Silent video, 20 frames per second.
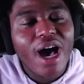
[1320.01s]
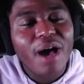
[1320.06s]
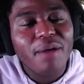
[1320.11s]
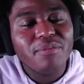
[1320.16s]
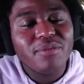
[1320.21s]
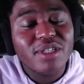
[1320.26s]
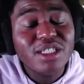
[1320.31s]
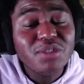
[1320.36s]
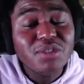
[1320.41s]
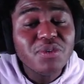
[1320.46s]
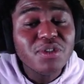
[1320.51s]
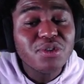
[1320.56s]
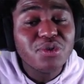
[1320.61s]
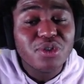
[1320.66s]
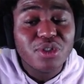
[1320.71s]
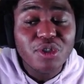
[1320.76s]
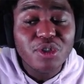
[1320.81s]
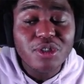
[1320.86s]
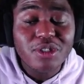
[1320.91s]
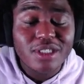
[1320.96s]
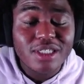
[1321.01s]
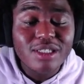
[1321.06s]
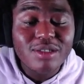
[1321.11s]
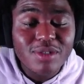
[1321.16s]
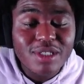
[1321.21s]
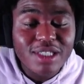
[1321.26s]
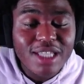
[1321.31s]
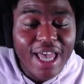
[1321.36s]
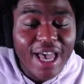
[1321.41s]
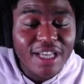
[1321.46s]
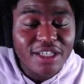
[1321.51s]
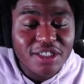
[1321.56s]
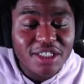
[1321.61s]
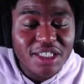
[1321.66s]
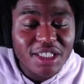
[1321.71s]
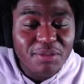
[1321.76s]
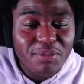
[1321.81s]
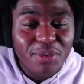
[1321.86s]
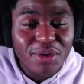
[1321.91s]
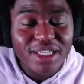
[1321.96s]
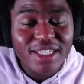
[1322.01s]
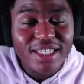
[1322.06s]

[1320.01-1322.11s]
This was actually pretty